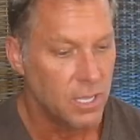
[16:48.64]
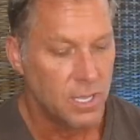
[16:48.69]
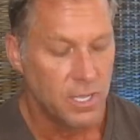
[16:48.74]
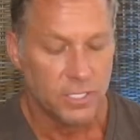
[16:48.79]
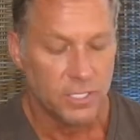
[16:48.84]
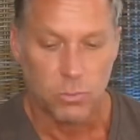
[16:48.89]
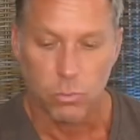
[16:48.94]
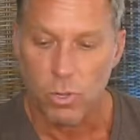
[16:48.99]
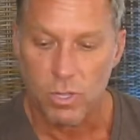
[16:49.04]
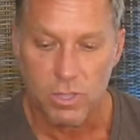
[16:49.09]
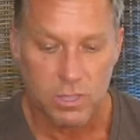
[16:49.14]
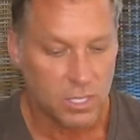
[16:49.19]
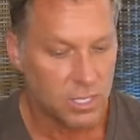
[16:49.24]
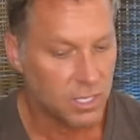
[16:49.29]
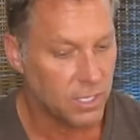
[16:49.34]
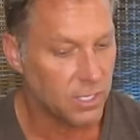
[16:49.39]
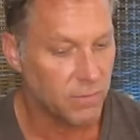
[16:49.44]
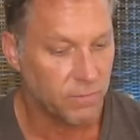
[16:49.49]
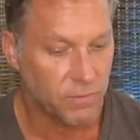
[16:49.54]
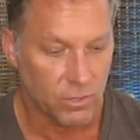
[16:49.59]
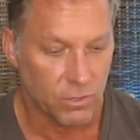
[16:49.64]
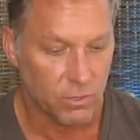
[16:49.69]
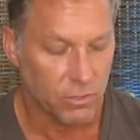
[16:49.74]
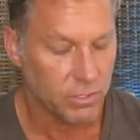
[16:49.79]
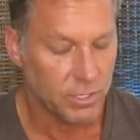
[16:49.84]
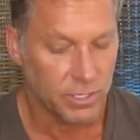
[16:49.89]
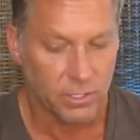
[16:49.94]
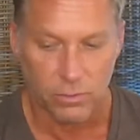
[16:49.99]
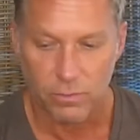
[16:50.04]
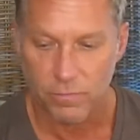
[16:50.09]
It's one thing if
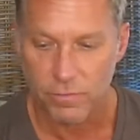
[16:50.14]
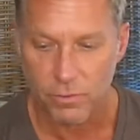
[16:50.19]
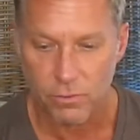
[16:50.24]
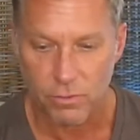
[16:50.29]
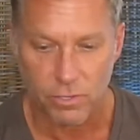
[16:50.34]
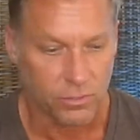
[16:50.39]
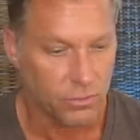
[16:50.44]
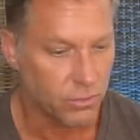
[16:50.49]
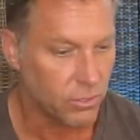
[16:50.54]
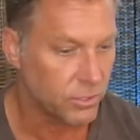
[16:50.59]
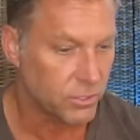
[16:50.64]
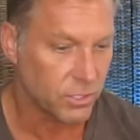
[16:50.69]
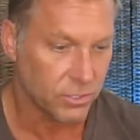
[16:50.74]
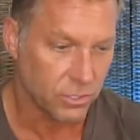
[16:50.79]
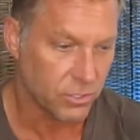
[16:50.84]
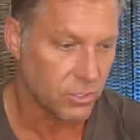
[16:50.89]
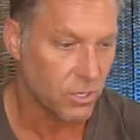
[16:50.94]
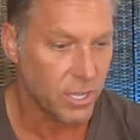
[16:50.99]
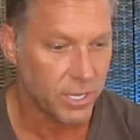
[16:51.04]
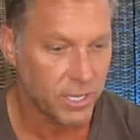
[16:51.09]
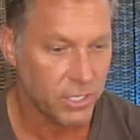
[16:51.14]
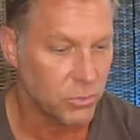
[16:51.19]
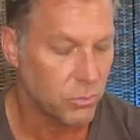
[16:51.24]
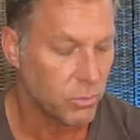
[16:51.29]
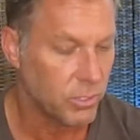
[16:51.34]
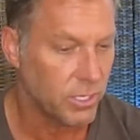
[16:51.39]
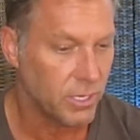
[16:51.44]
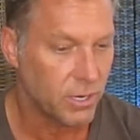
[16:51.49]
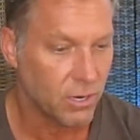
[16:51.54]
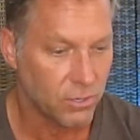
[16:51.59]
you're, you know, if you're a nurse and you're talking to
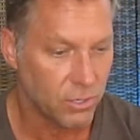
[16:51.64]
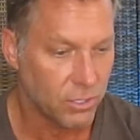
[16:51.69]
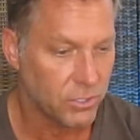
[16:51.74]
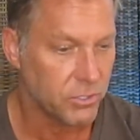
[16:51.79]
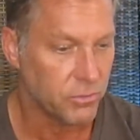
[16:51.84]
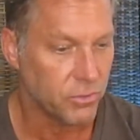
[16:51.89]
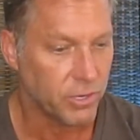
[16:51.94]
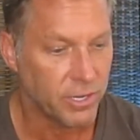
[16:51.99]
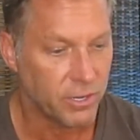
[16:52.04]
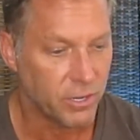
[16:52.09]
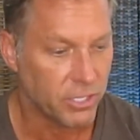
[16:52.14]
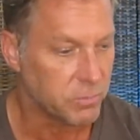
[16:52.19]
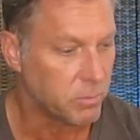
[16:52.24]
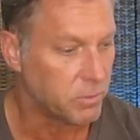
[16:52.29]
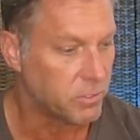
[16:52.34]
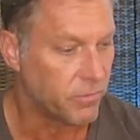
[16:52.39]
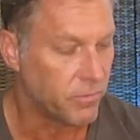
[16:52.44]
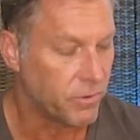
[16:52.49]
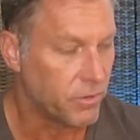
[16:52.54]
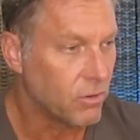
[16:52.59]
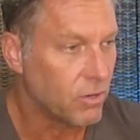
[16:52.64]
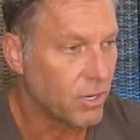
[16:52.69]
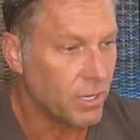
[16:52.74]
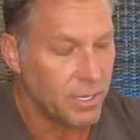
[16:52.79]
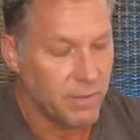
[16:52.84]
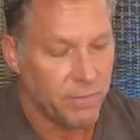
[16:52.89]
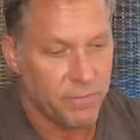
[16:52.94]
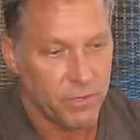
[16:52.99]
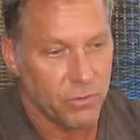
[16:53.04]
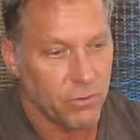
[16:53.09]
an ER nurse and you're an ER nurse, but if you're a,
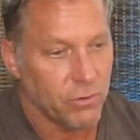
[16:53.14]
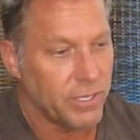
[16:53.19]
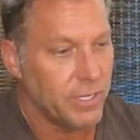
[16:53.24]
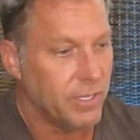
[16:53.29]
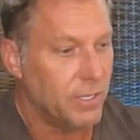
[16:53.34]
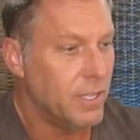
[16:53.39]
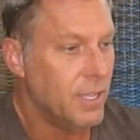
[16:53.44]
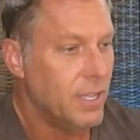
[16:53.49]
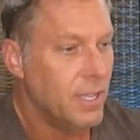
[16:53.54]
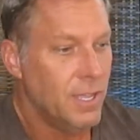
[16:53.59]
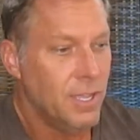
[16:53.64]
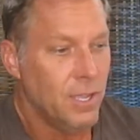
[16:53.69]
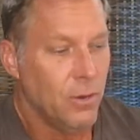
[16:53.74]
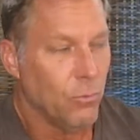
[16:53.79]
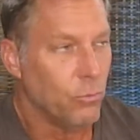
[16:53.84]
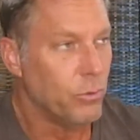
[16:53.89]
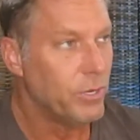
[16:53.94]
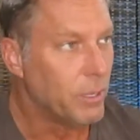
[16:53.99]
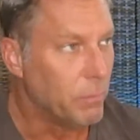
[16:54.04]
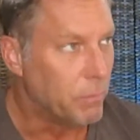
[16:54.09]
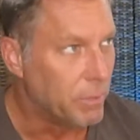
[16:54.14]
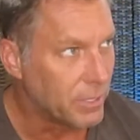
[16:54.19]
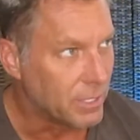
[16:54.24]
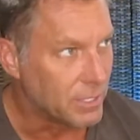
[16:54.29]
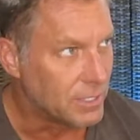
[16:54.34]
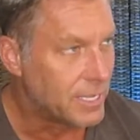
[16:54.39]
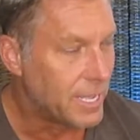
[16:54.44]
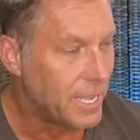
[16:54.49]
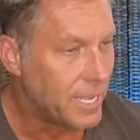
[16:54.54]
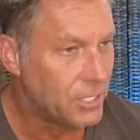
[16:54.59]
if you're in
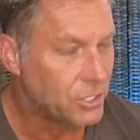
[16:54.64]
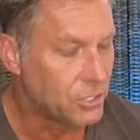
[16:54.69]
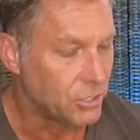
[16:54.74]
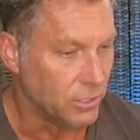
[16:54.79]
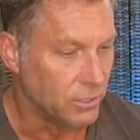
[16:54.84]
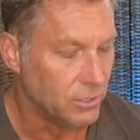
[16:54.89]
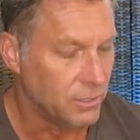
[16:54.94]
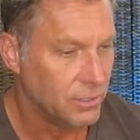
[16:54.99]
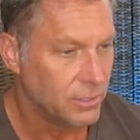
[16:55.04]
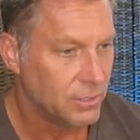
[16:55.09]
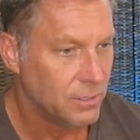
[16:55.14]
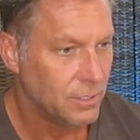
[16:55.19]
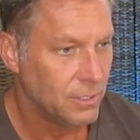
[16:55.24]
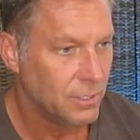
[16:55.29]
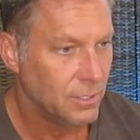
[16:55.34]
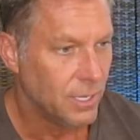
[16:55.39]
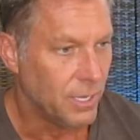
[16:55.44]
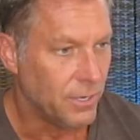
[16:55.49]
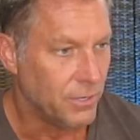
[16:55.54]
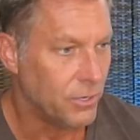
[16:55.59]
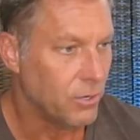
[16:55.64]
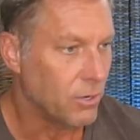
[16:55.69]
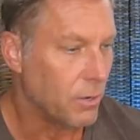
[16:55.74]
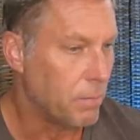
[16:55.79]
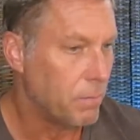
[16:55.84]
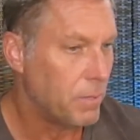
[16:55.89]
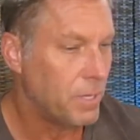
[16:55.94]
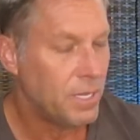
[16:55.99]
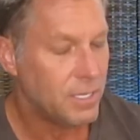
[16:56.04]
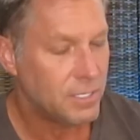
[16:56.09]
rehabilitation and you're a
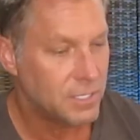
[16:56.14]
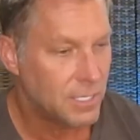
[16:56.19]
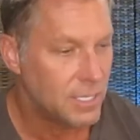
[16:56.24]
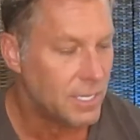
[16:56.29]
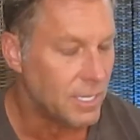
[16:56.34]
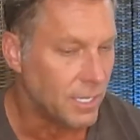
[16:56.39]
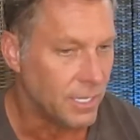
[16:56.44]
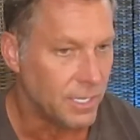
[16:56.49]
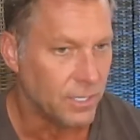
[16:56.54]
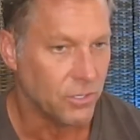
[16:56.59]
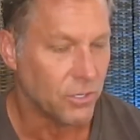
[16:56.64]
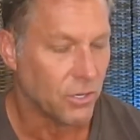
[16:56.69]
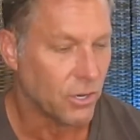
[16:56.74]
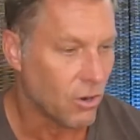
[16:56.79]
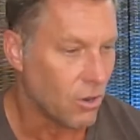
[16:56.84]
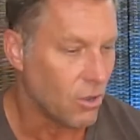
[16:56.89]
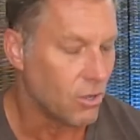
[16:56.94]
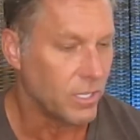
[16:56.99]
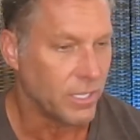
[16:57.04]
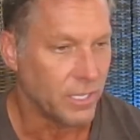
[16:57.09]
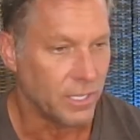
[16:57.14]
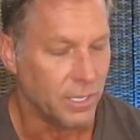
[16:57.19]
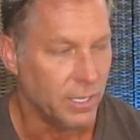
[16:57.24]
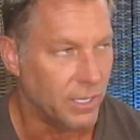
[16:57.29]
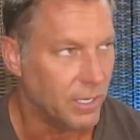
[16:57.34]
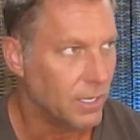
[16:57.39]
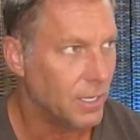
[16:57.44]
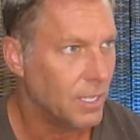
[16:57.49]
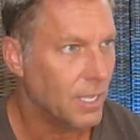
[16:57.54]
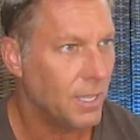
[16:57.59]
PT and you're calling
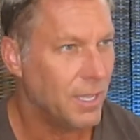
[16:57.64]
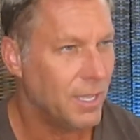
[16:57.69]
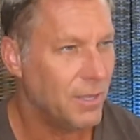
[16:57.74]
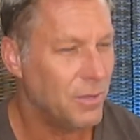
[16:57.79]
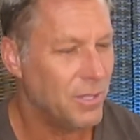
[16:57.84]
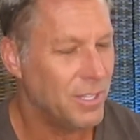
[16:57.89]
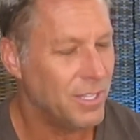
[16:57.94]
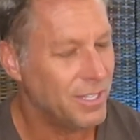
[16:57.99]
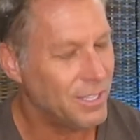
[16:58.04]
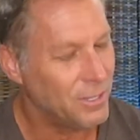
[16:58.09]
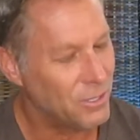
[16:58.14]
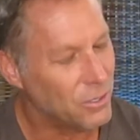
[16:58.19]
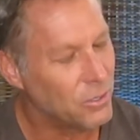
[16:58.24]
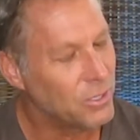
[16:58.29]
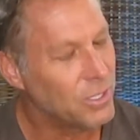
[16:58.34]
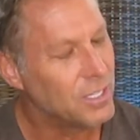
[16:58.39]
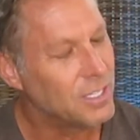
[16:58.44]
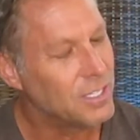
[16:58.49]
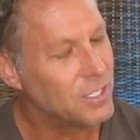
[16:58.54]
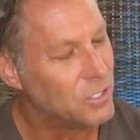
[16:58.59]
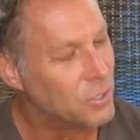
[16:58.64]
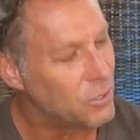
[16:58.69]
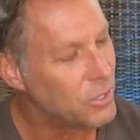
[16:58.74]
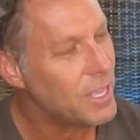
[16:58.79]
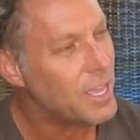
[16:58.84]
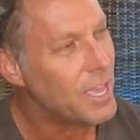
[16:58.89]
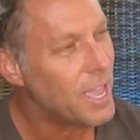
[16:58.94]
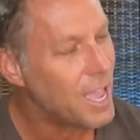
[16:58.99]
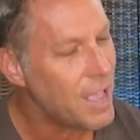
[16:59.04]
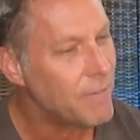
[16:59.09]
in, you know, do
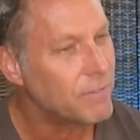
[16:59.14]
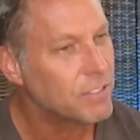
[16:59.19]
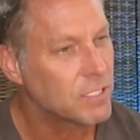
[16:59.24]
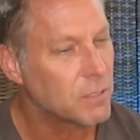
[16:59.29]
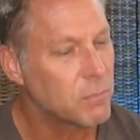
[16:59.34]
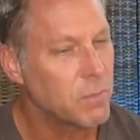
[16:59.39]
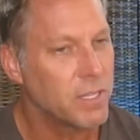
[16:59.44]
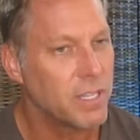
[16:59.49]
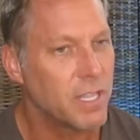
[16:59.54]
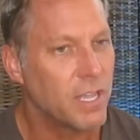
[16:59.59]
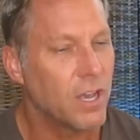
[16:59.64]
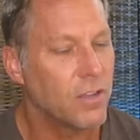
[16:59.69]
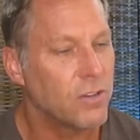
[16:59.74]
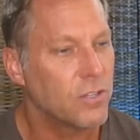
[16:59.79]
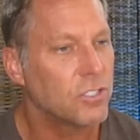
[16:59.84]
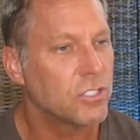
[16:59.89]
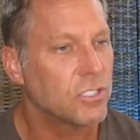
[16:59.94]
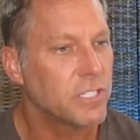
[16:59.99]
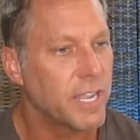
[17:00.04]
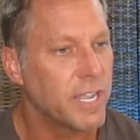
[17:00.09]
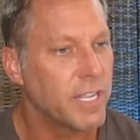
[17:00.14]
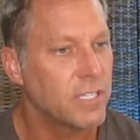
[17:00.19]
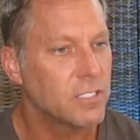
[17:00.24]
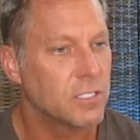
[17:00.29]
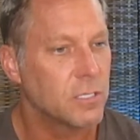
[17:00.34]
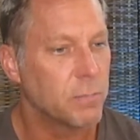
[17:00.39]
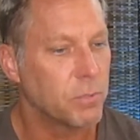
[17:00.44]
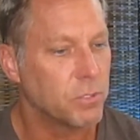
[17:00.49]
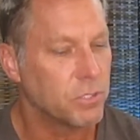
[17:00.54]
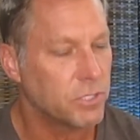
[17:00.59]
they have somebody that understands
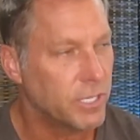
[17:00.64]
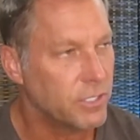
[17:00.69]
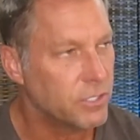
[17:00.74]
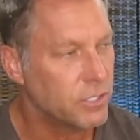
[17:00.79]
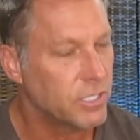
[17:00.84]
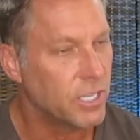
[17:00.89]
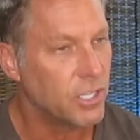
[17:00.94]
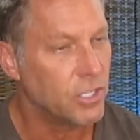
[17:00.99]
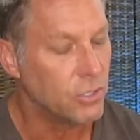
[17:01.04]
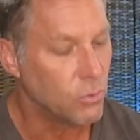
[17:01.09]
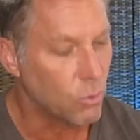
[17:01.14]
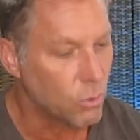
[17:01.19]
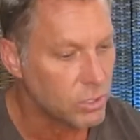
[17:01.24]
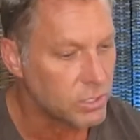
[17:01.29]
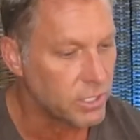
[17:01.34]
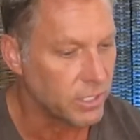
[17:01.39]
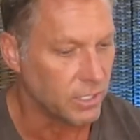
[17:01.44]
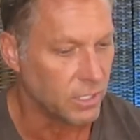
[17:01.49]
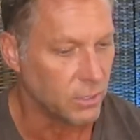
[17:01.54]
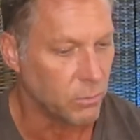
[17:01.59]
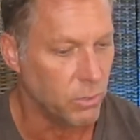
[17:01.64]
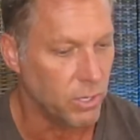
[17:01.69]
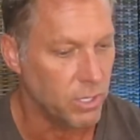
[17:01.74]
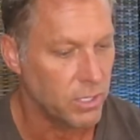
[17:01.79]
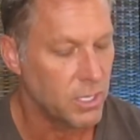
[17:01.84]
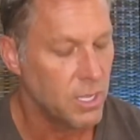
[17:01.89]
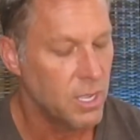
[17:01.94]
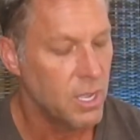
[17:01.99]
the procedures that you're dealing with?